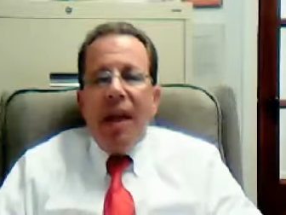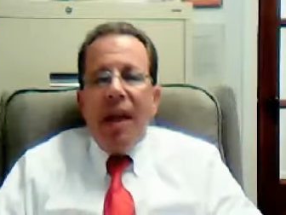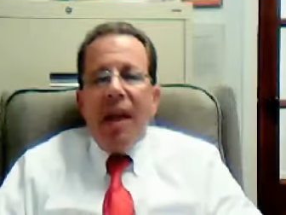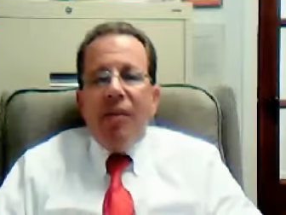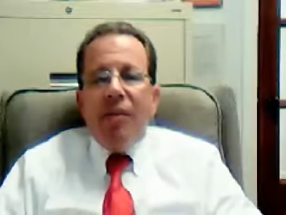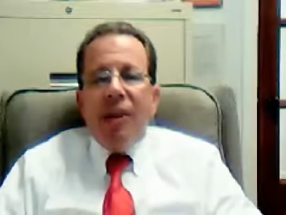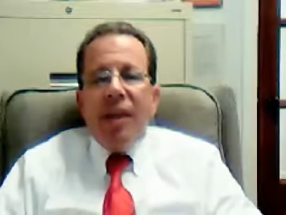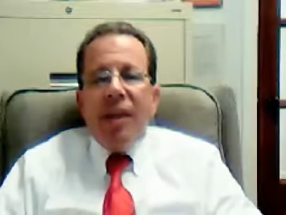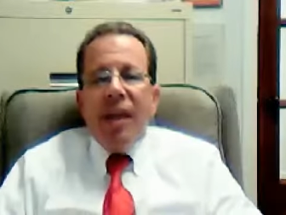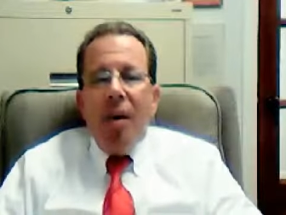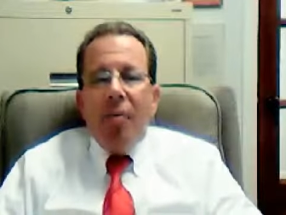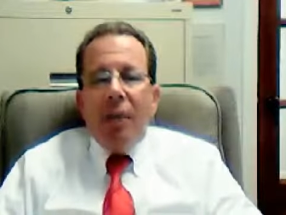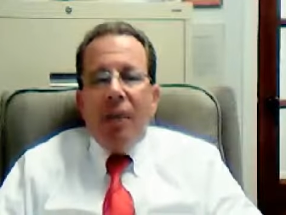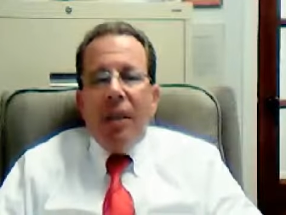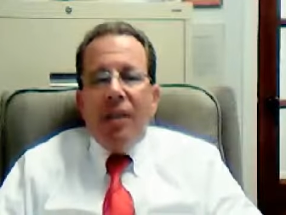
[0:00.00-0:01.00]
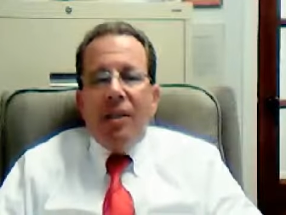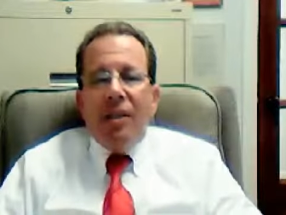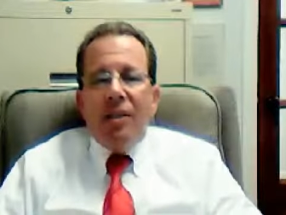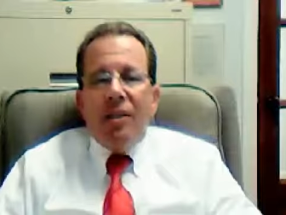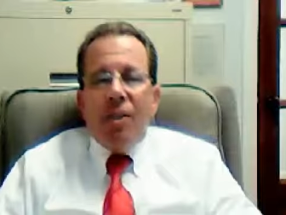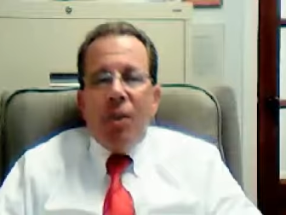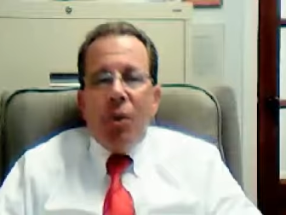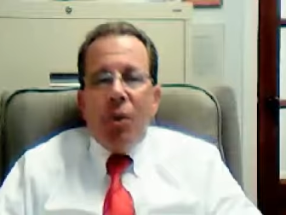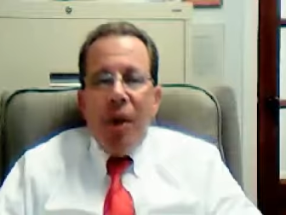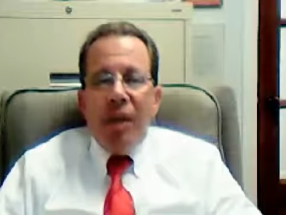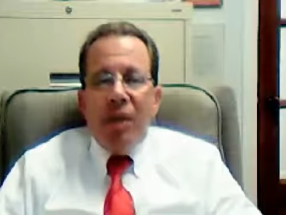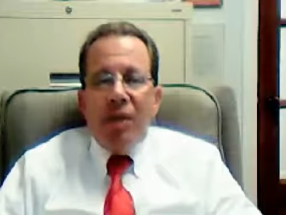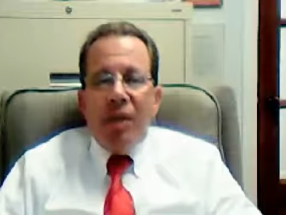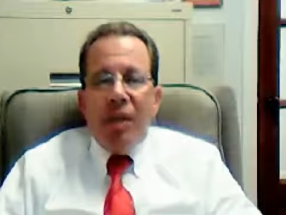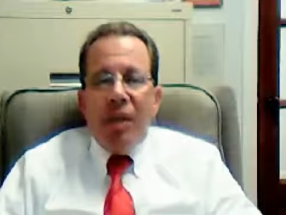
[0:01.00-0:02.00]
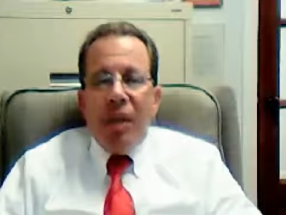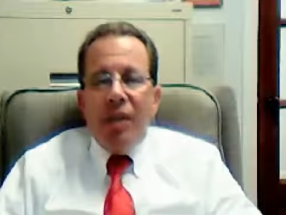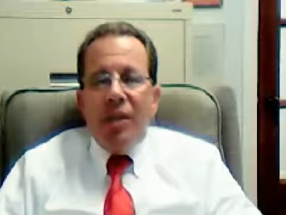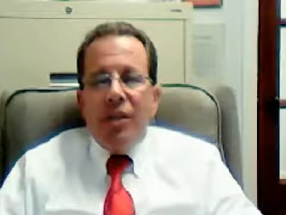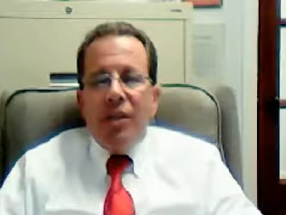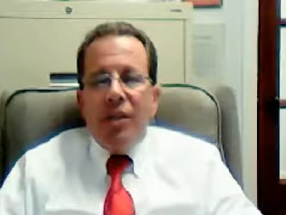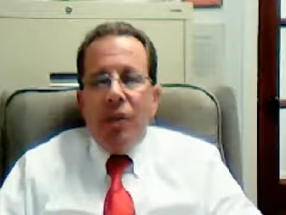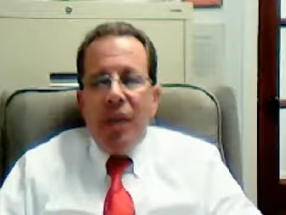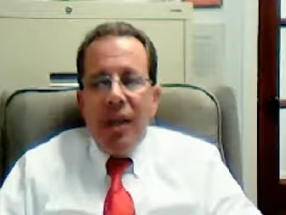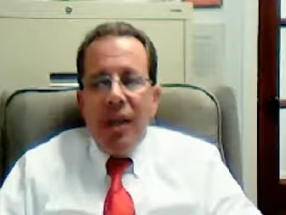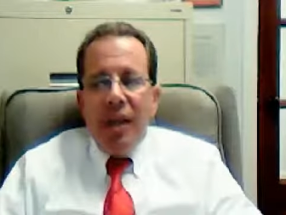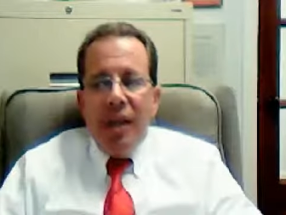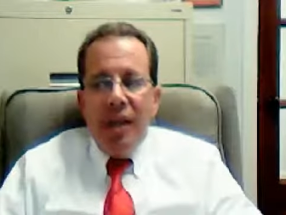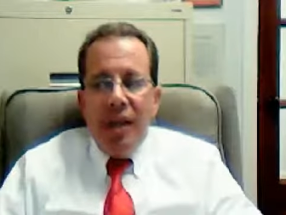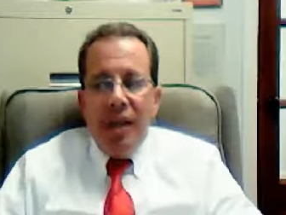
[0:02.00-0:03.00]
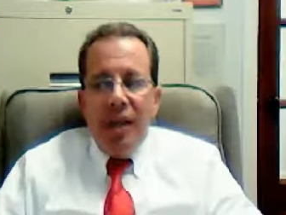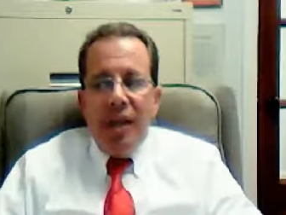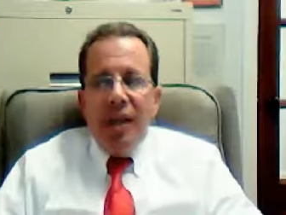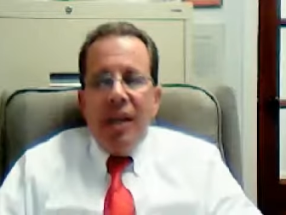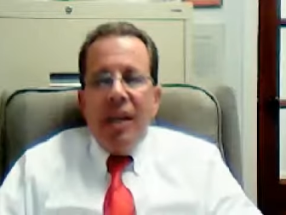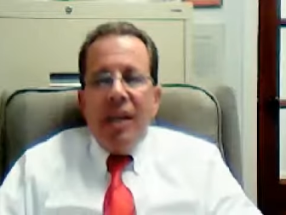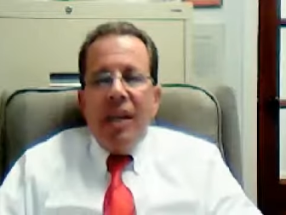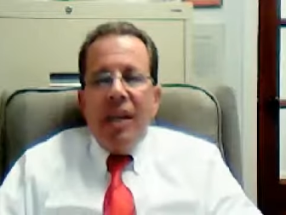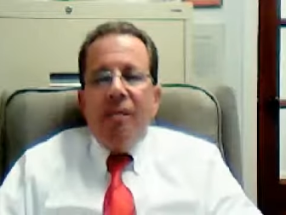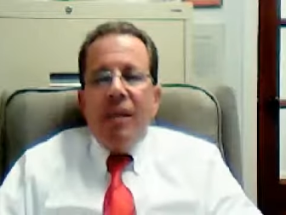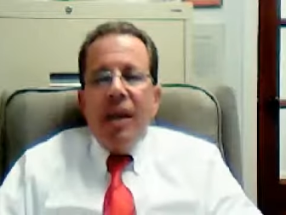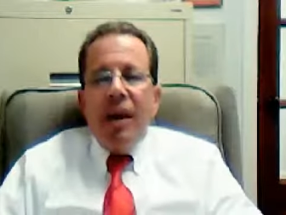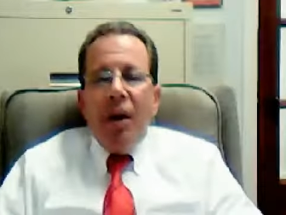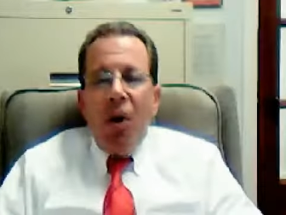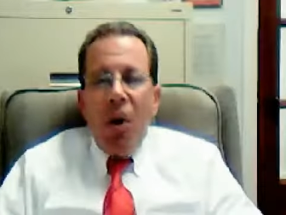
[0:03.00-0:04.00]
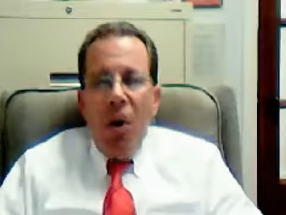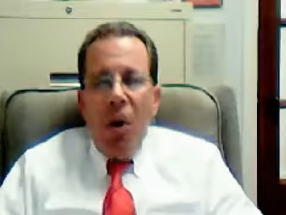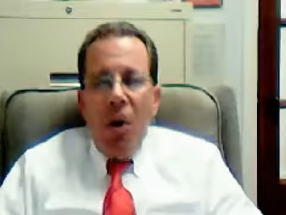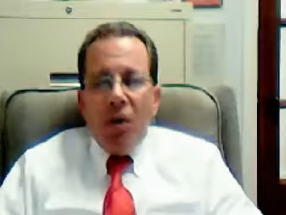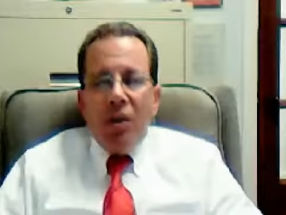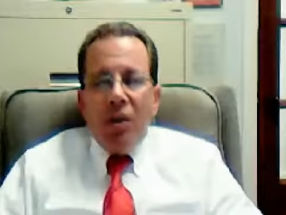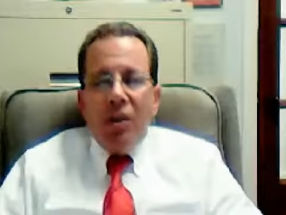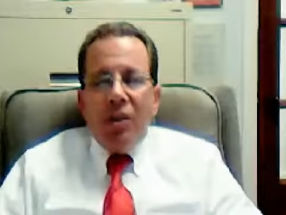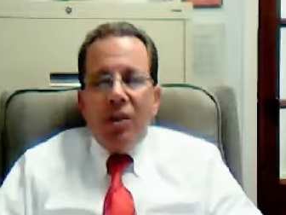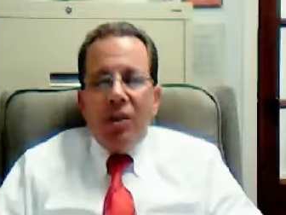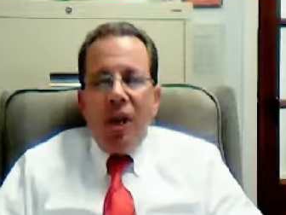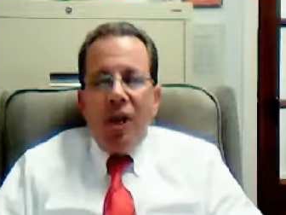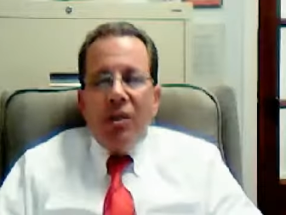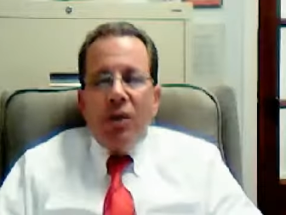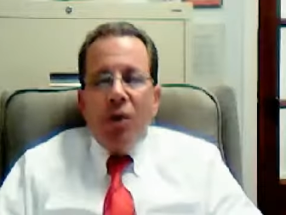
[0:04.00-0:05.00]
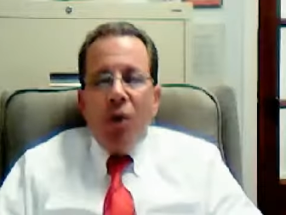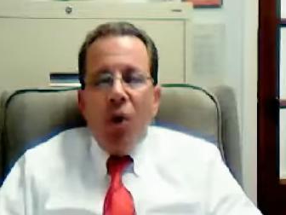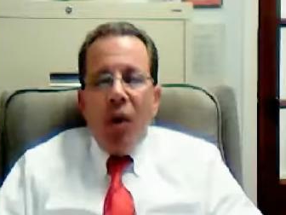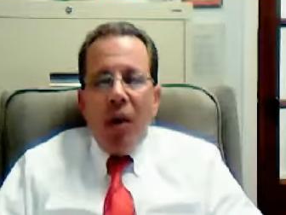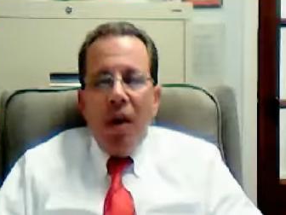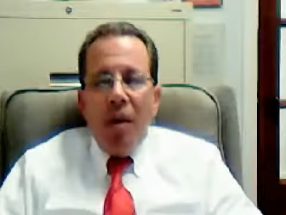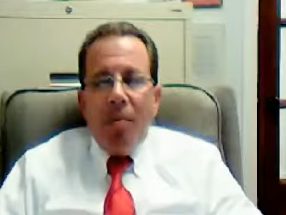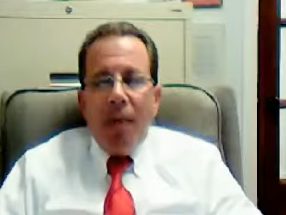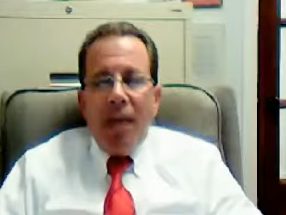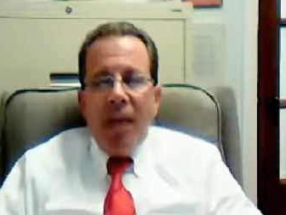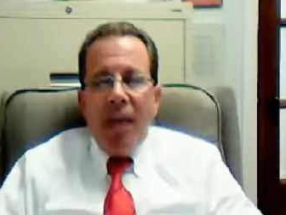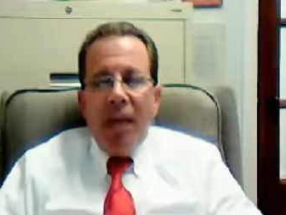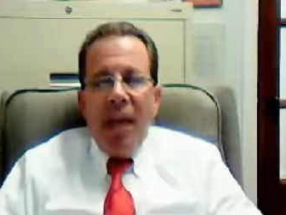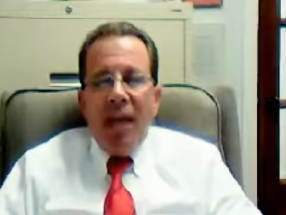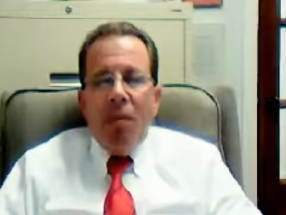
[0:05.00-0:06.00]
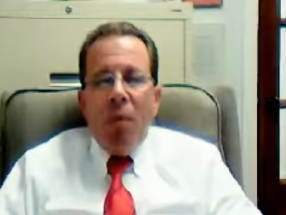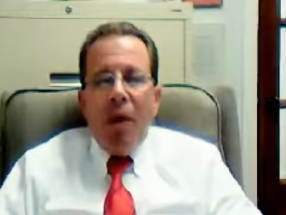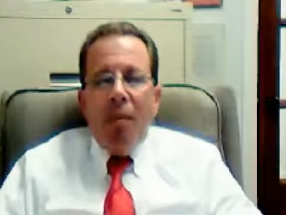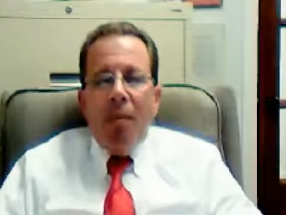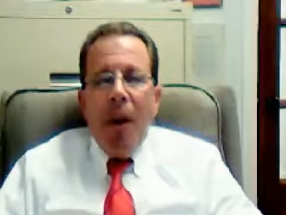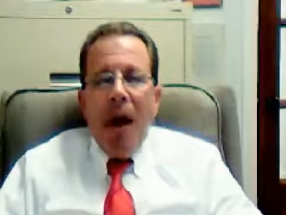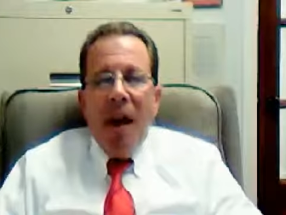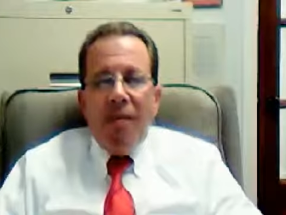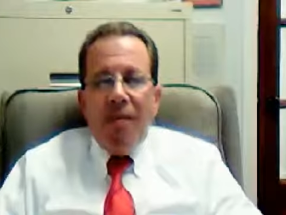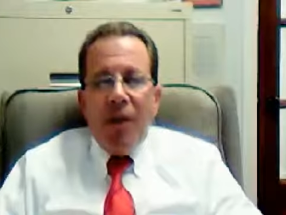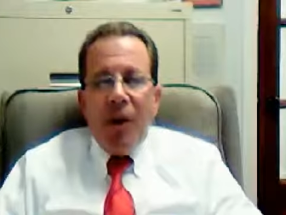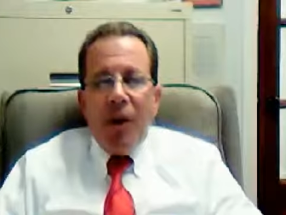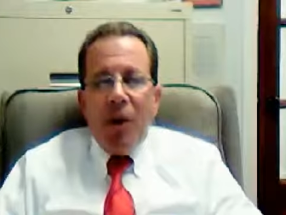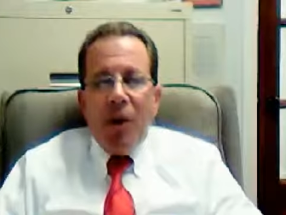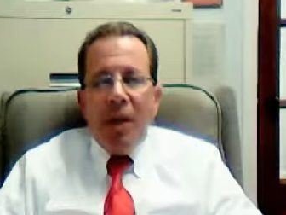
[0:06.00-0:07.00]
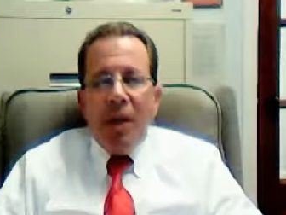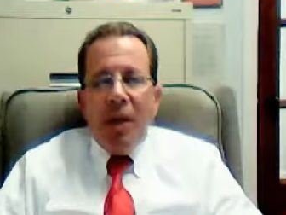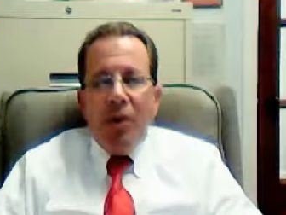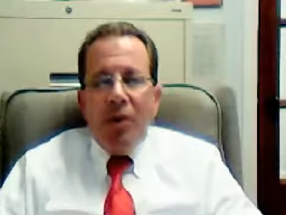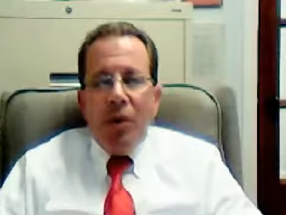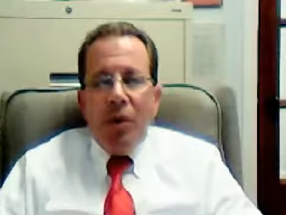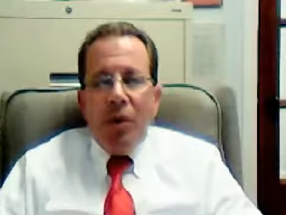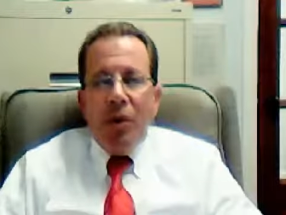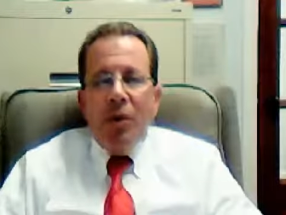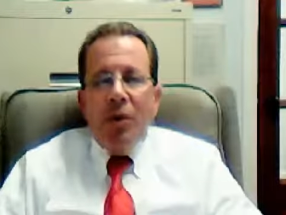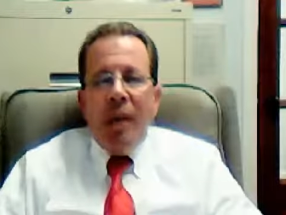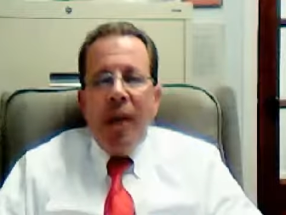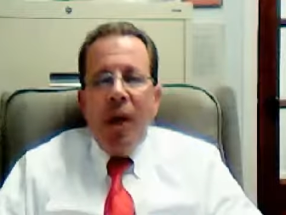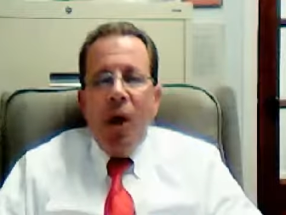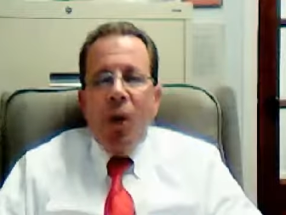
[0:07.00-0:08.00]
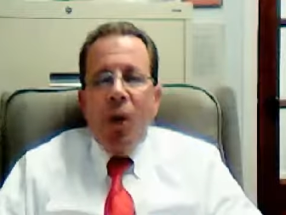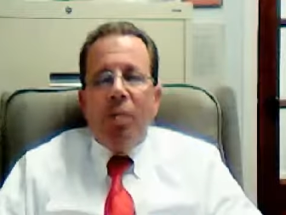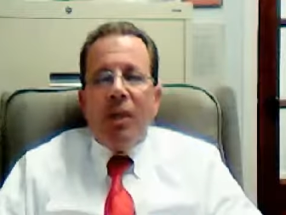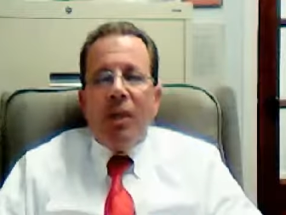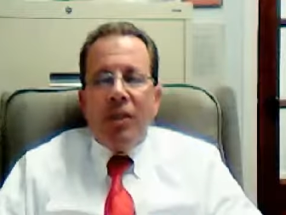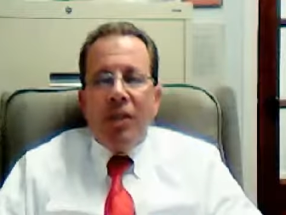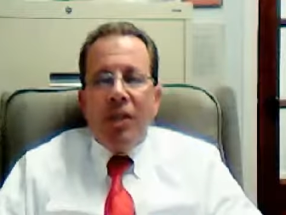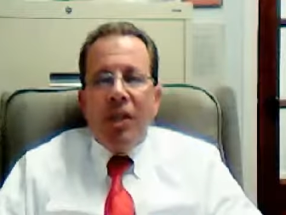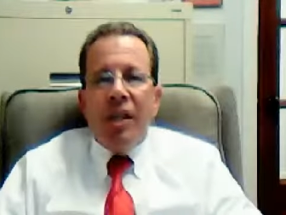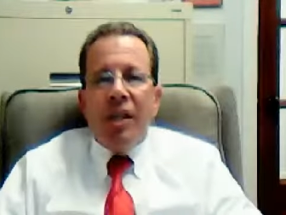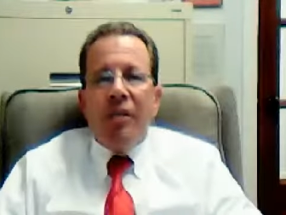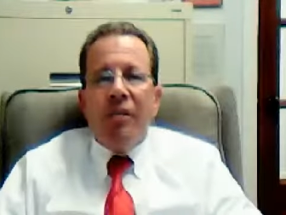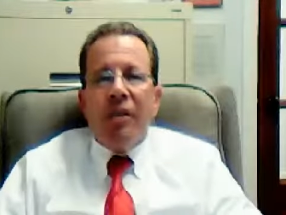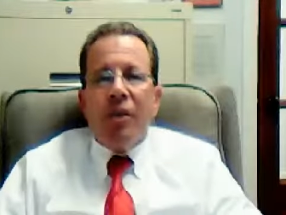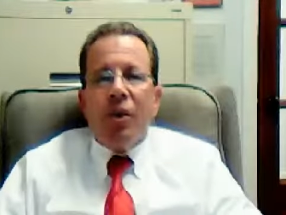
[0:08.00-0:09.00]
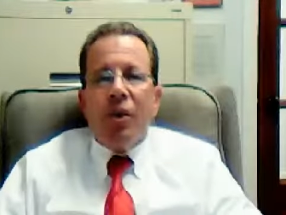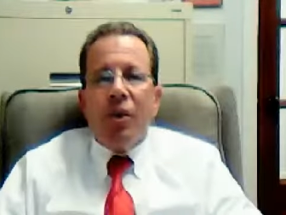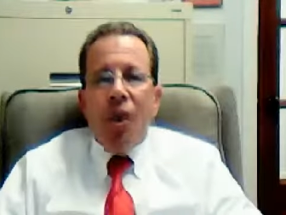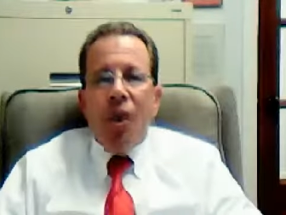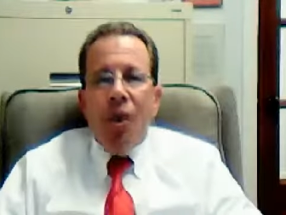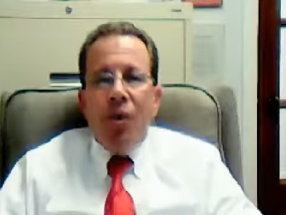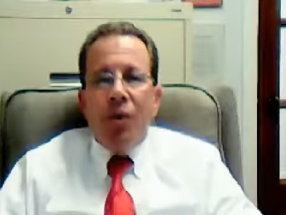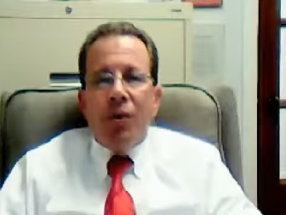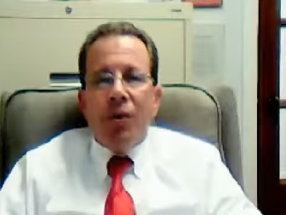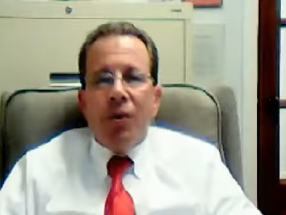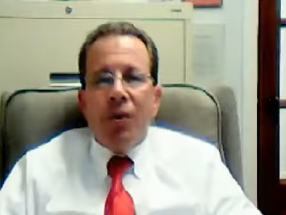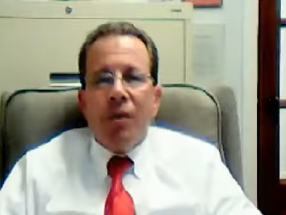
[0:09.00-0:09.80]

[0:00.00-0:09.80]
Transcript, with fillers: Every company's situation is unique. Give me a call to discuss your company and what my firm can do to help achieve your goals.